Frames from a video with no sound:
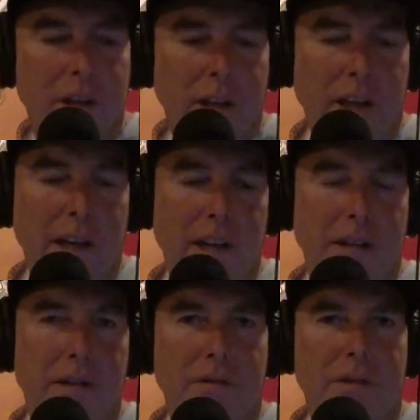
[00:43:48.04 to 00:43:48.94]

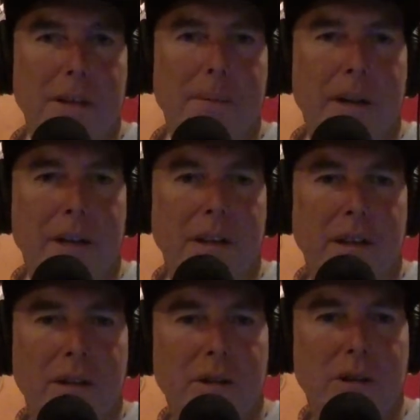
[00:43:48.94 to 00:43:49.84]
getting debugged
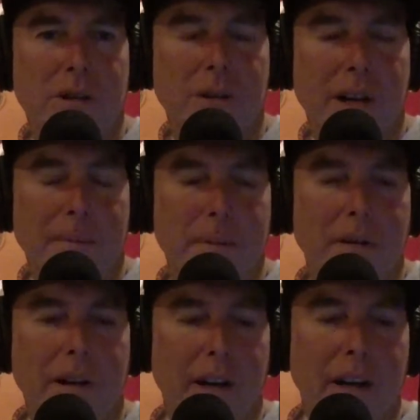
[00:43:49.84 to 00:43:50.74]
and tuned up,
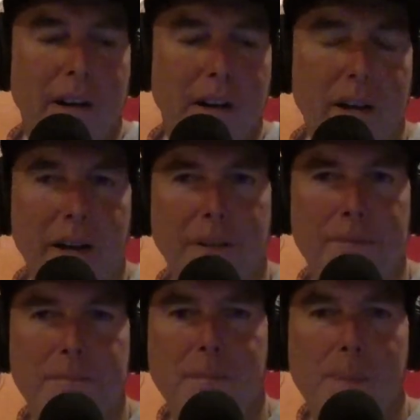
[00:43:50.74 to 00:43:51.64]
and
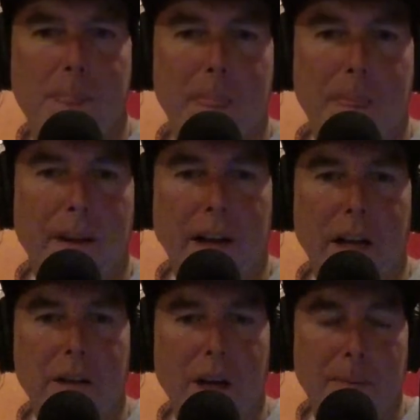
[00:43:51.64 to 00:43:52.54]
I can't
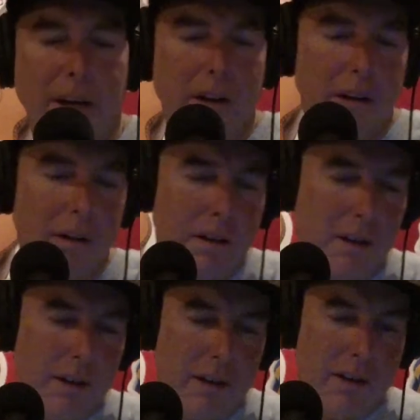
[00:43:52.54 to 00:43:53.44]
talk about it.
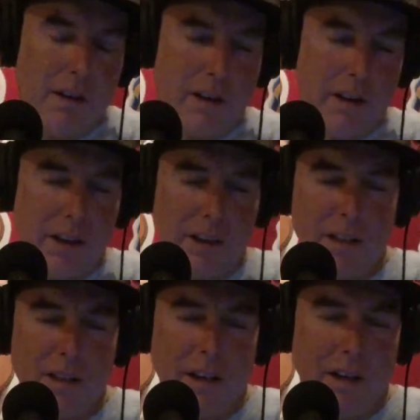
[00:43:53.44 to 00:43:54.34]
I
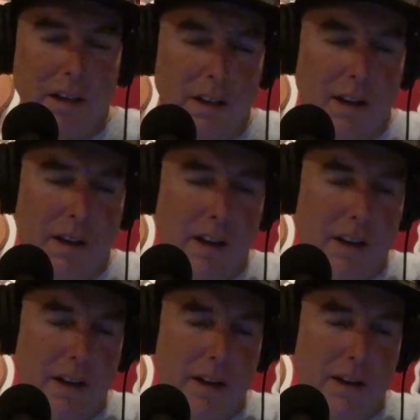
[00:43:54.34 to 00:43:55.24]
just did.
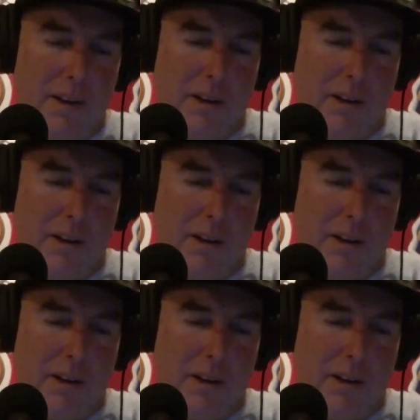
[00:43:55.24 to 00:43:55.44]
Wraparound